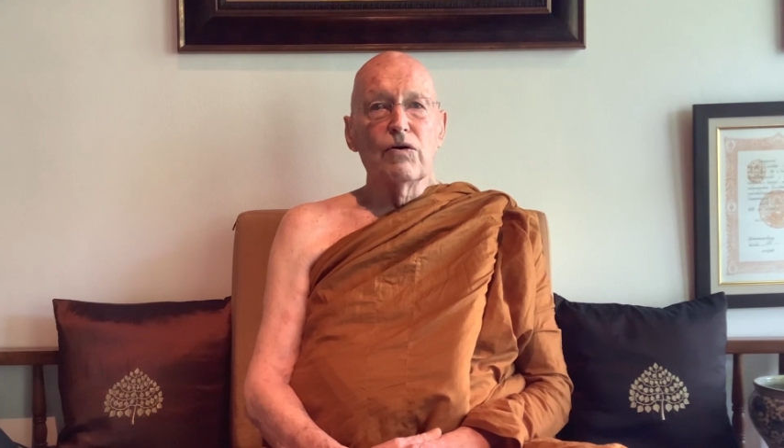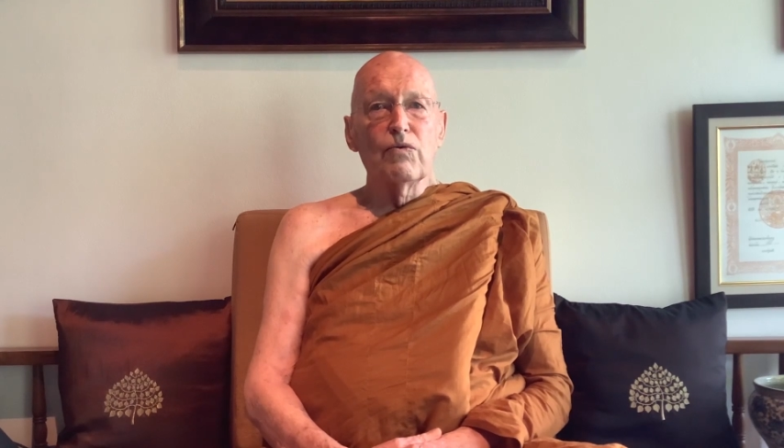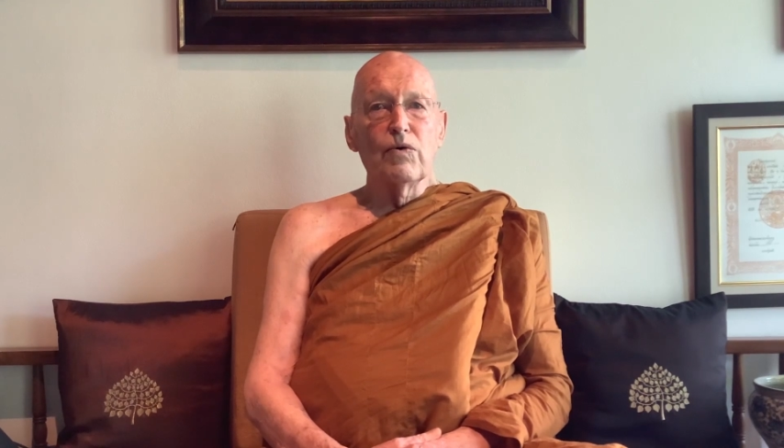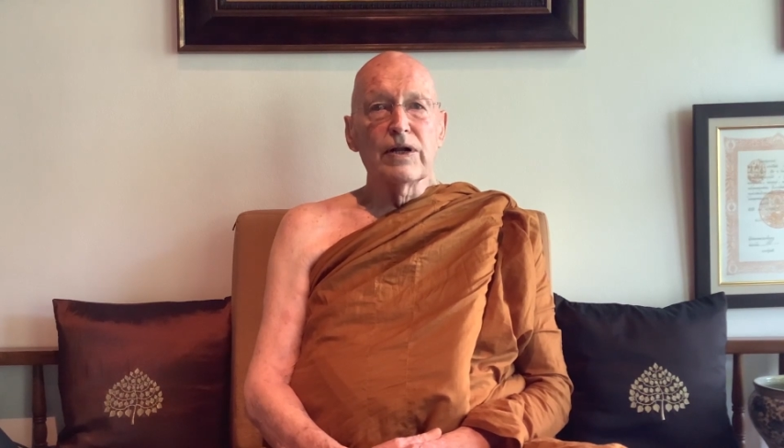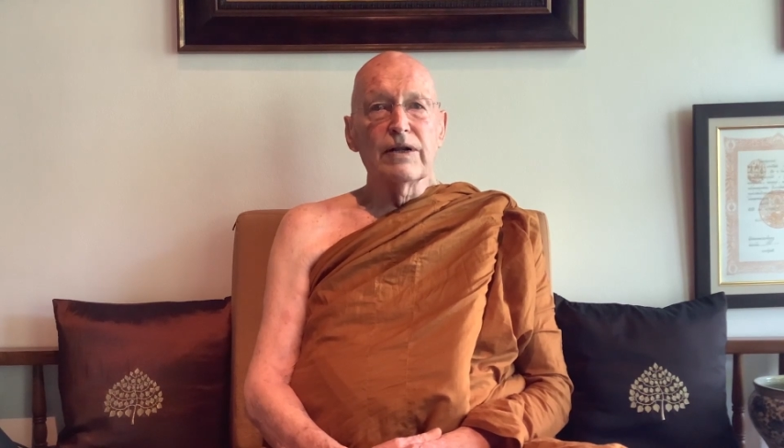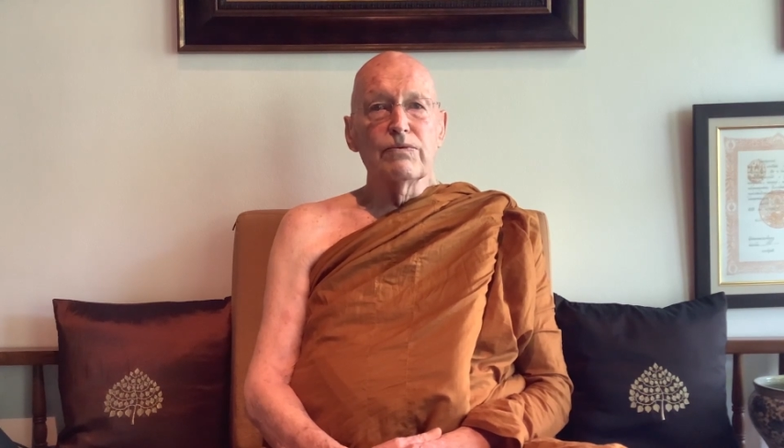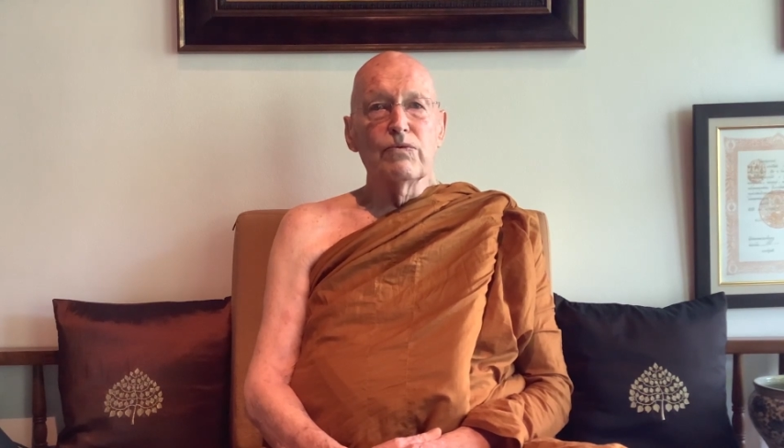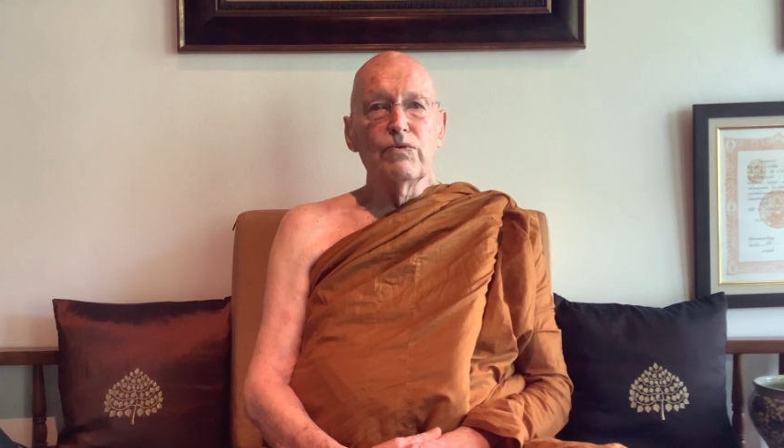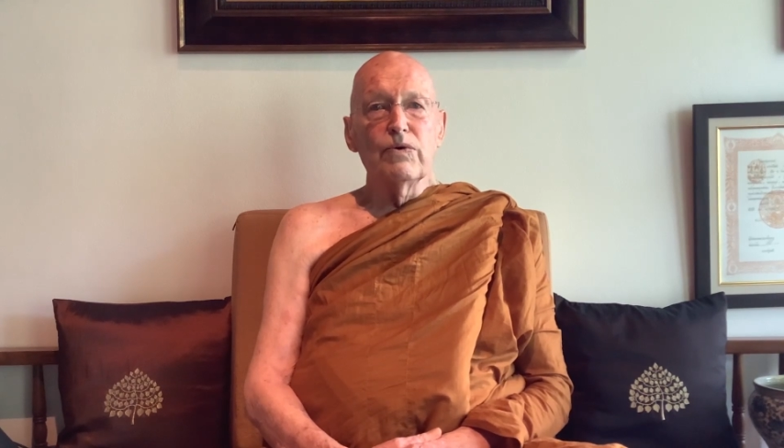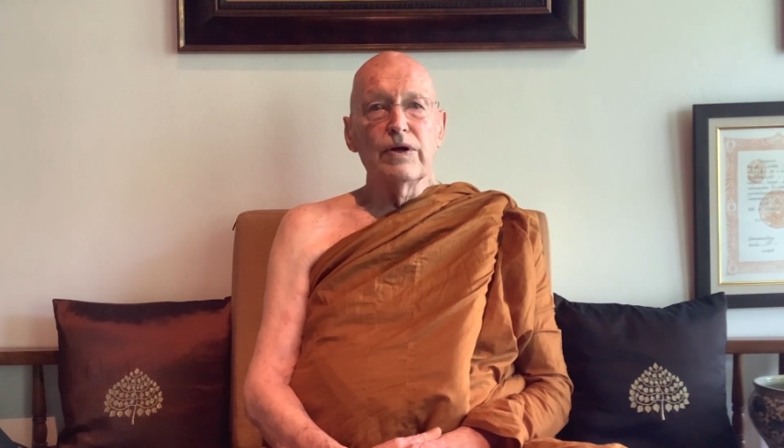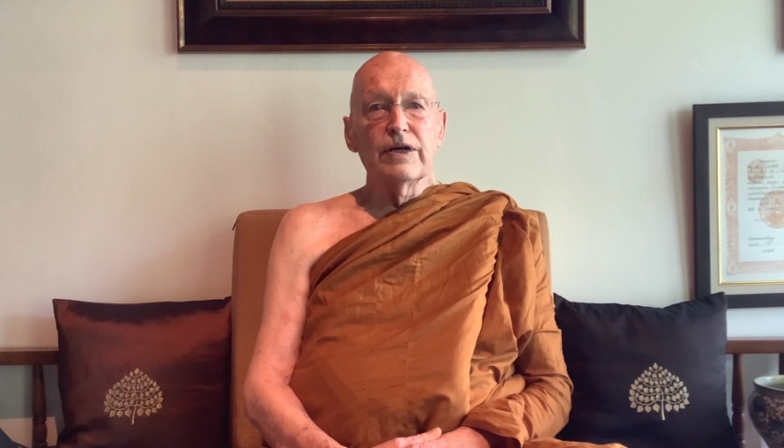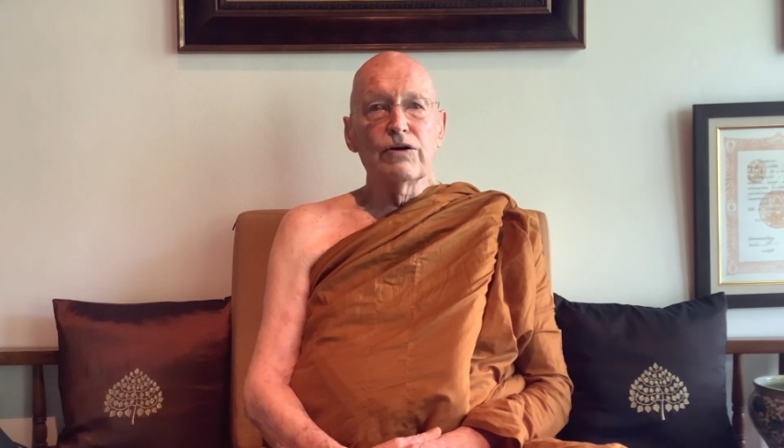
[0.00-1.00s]
what
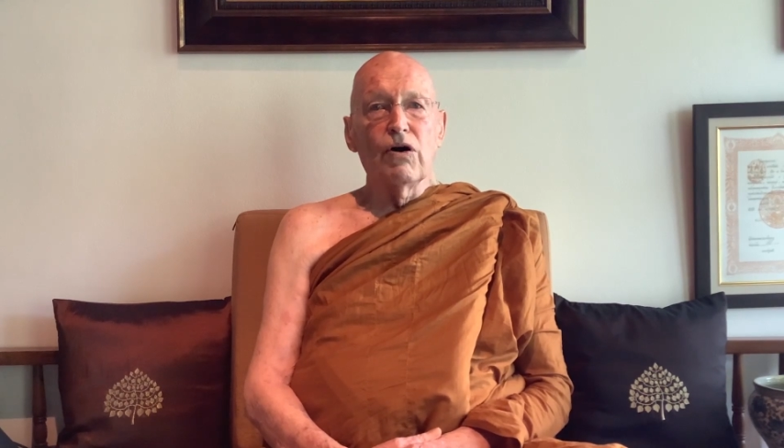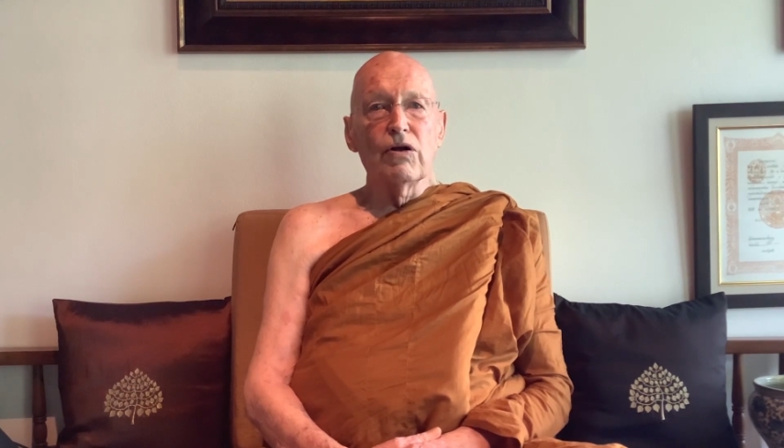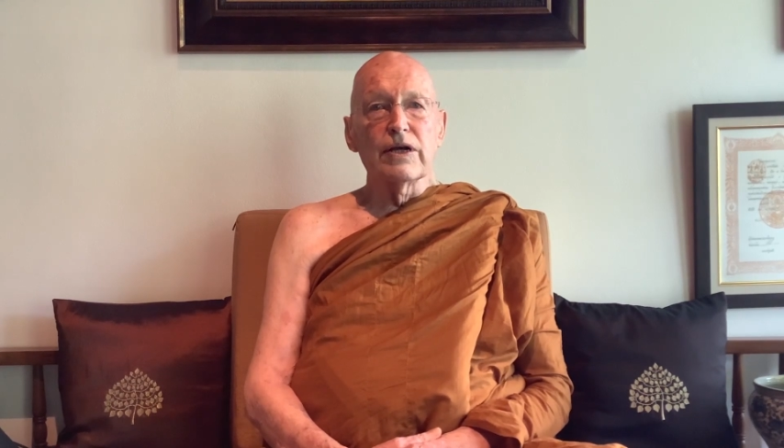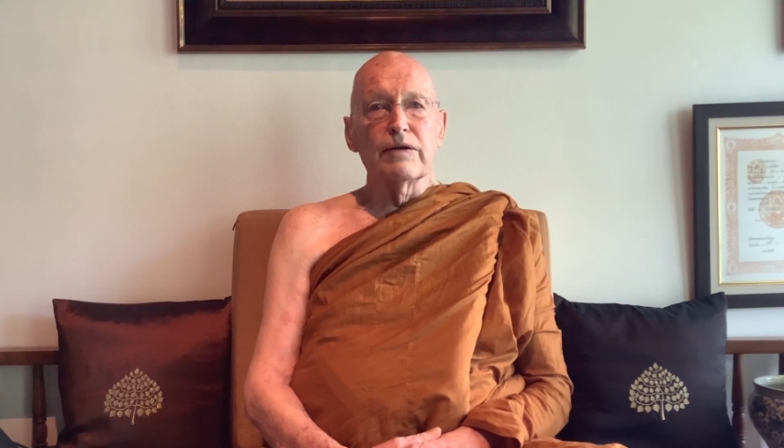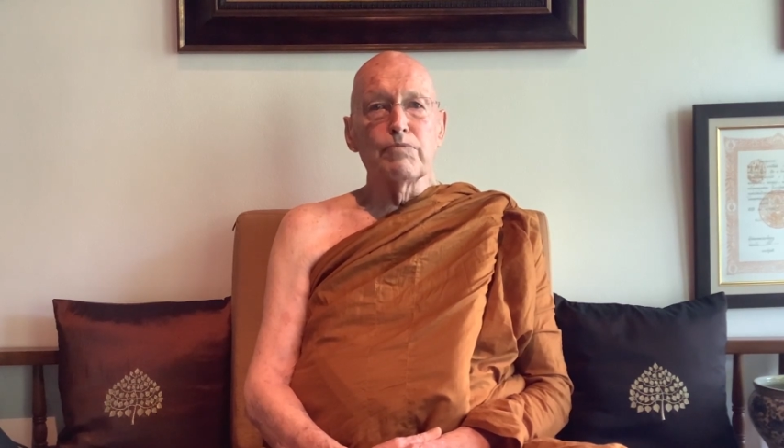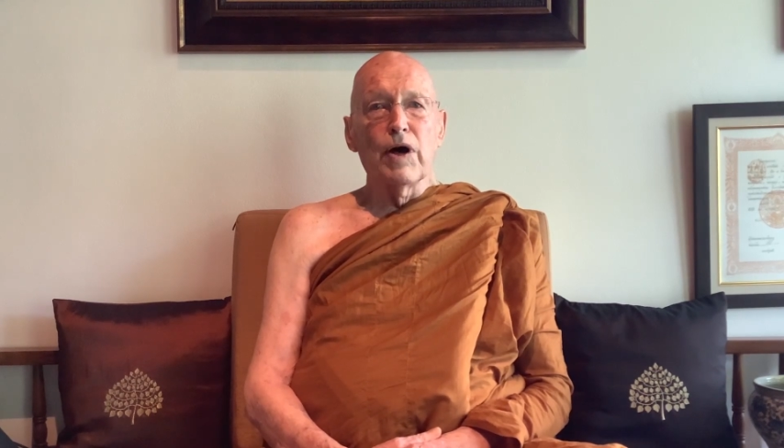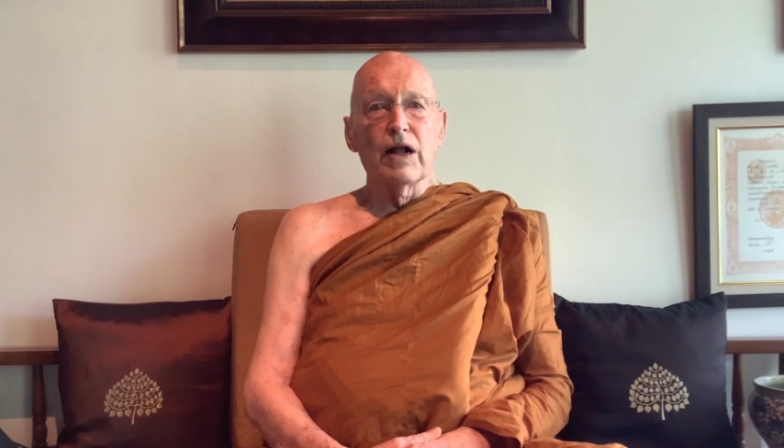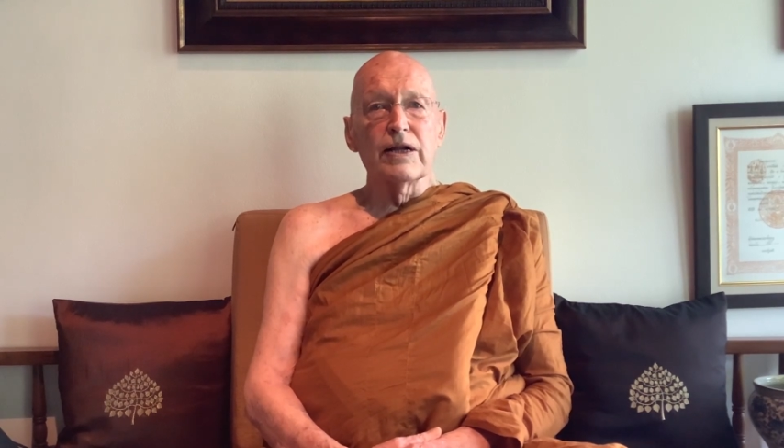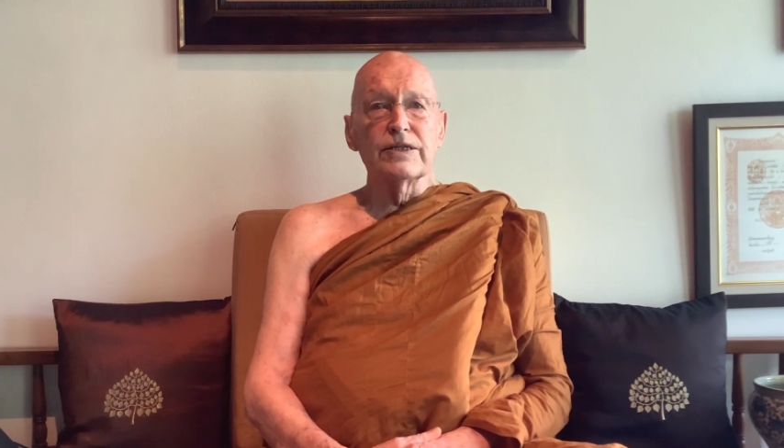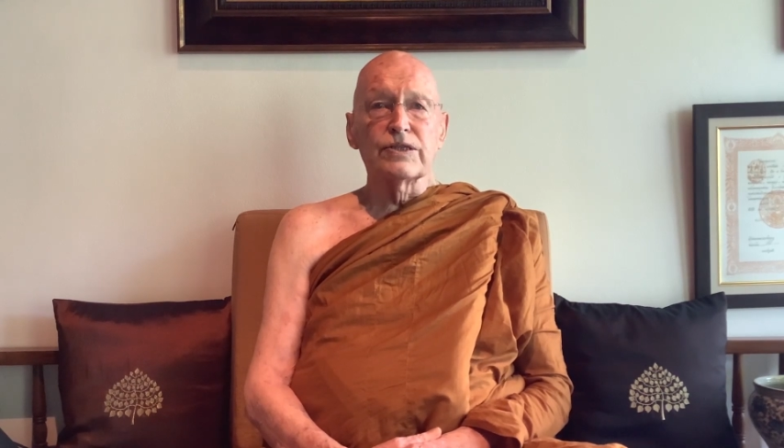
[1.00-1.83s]
we call in Pali